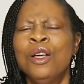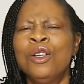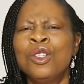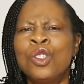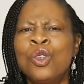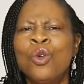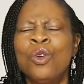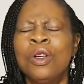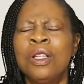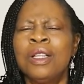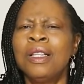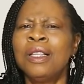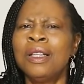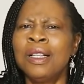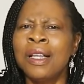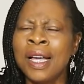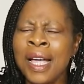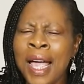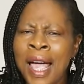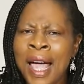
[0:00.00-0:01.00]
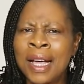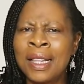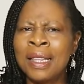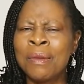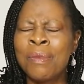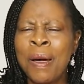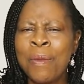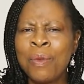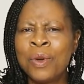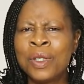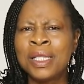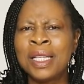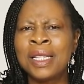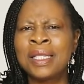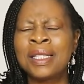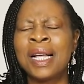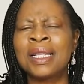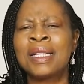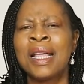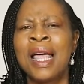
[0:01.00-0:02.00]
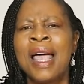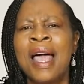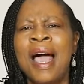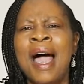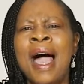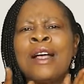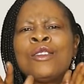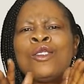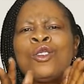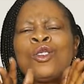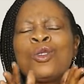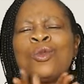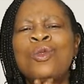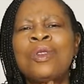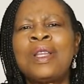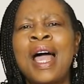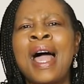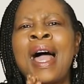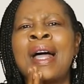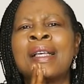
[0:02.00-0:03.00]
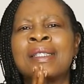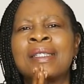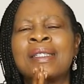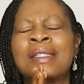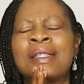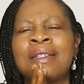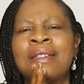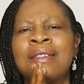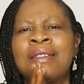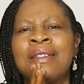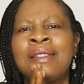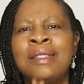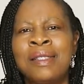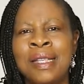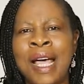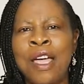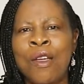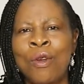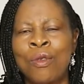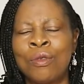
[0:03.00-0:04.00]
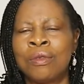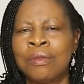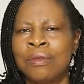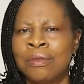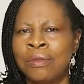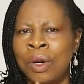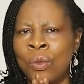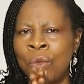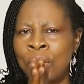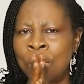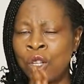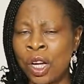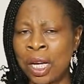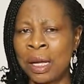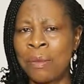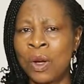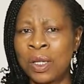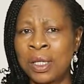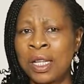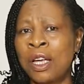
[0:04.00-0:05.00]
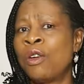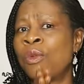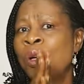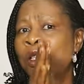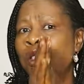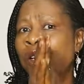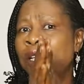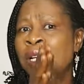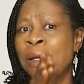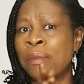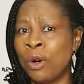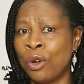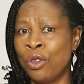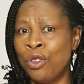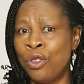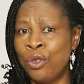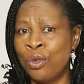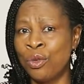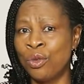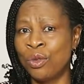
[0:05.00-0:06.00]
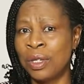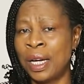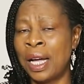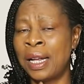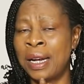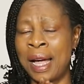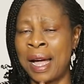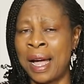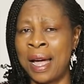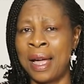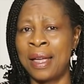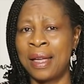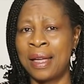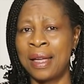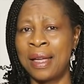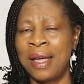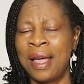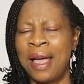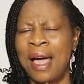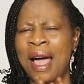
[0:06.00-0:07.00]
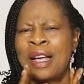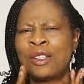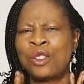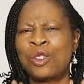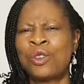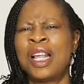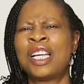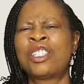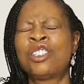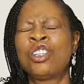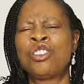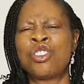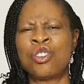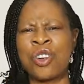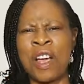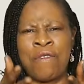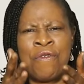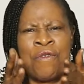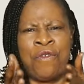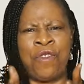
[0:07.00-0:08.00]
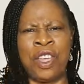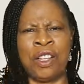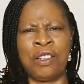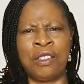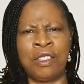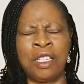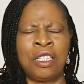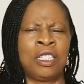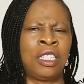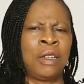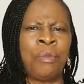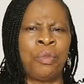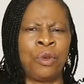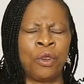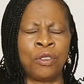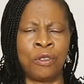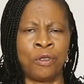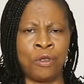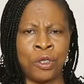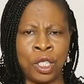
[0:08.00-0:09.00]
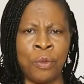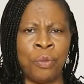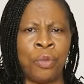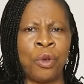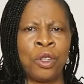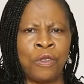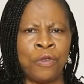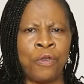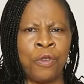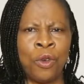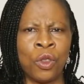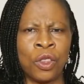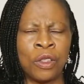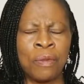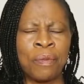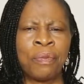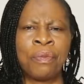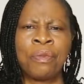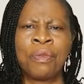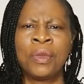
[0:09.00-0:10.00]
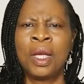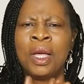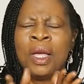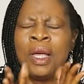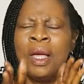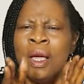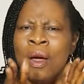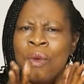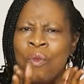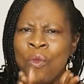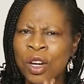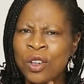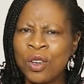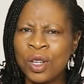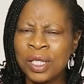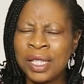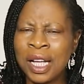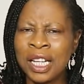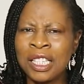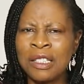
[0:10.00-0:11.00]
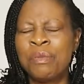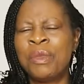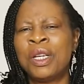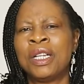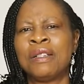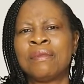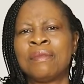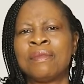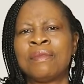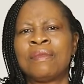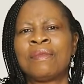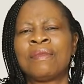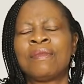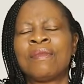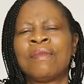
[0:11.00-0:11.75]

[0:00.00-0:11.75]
So here the Bible says that as soon as Zion, when we talk about Zion, we're talking about you and I, as soon as she travailed, she brought forth. What does that mean?